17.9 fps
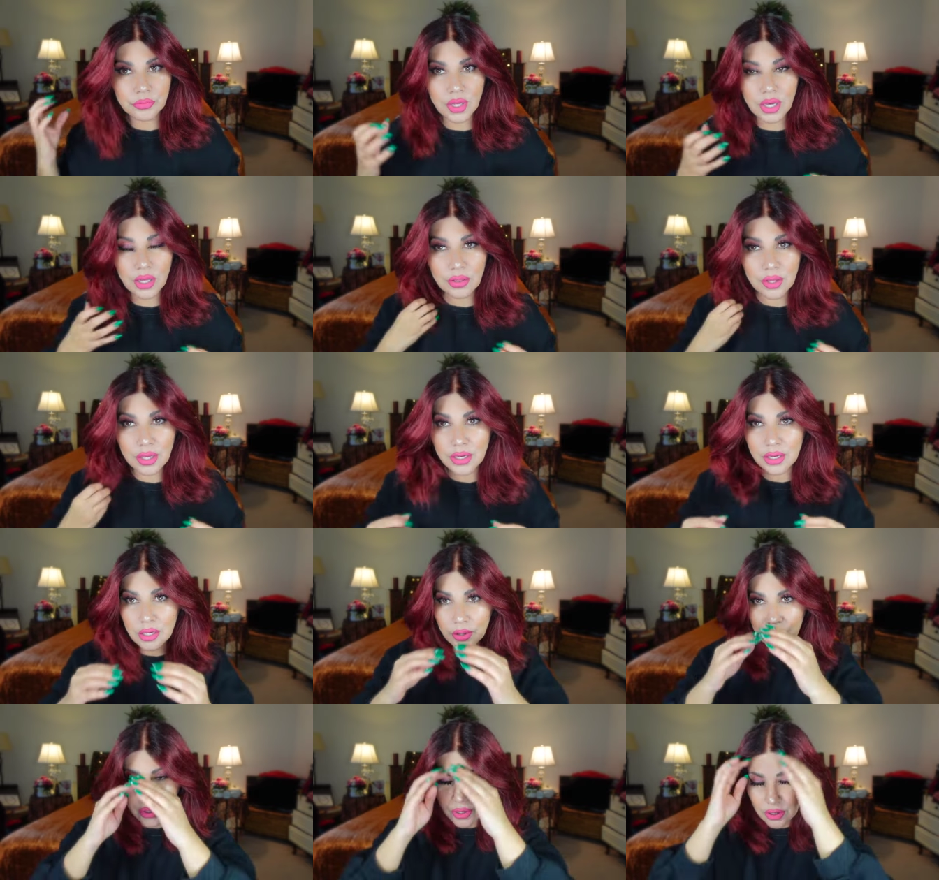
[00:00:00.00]
And then
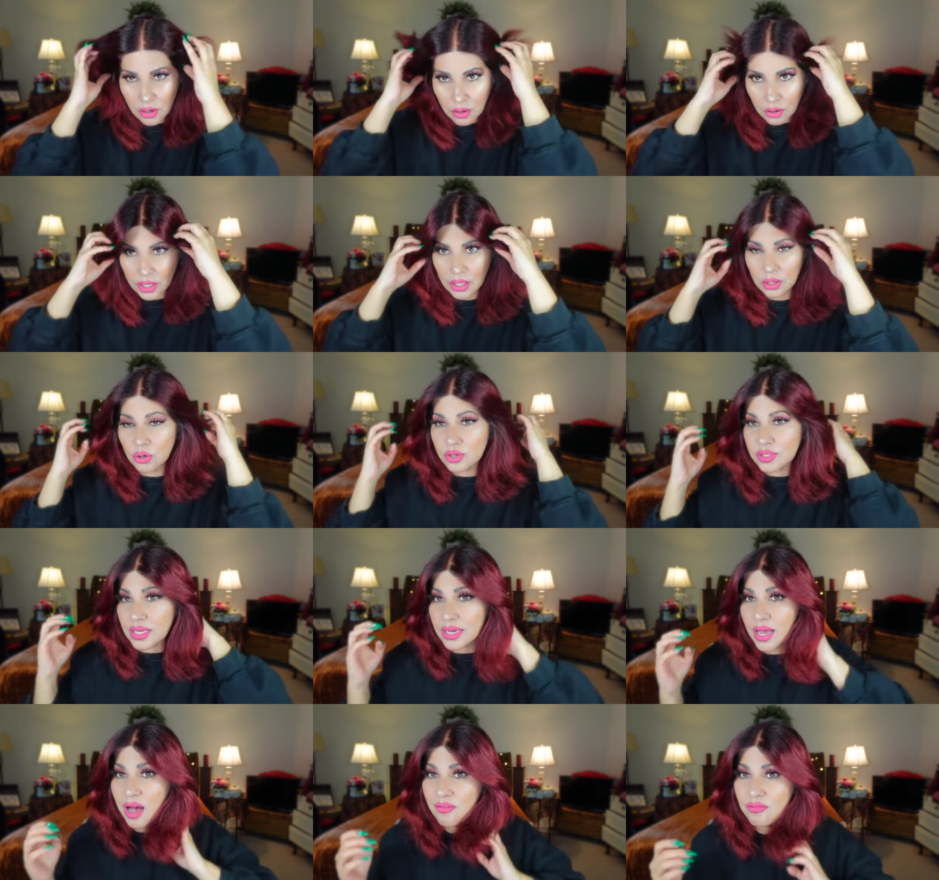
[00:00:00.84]
here we go. It
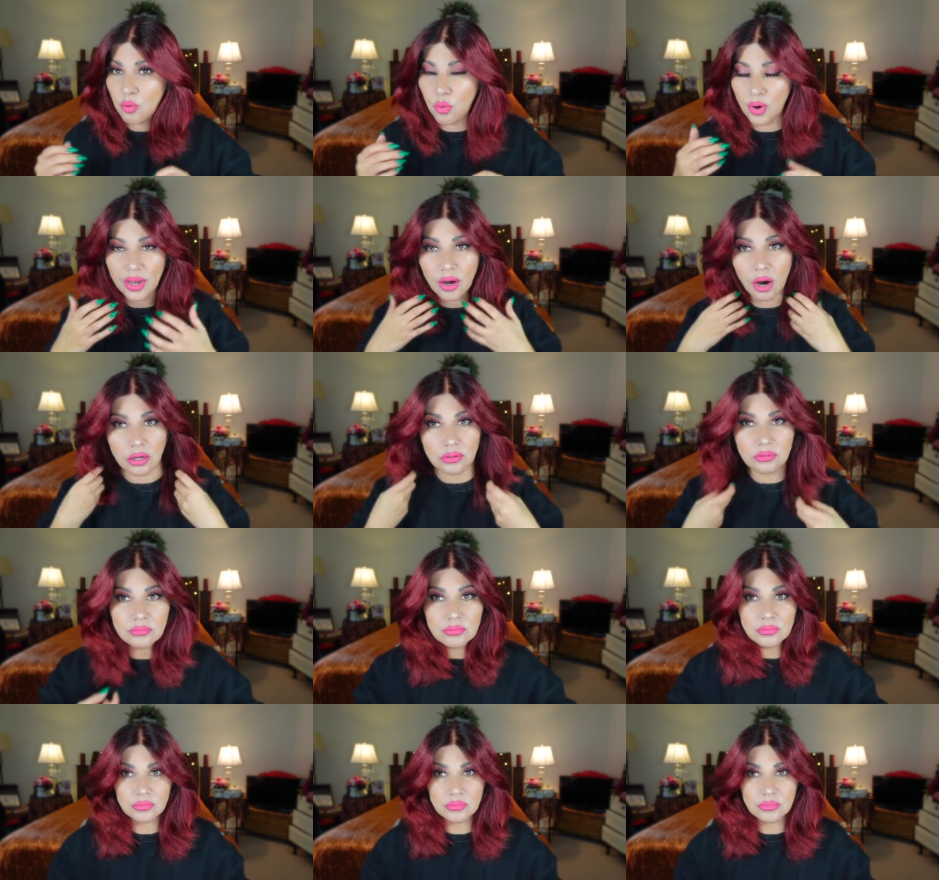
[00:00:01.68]
looks like I have a wig on.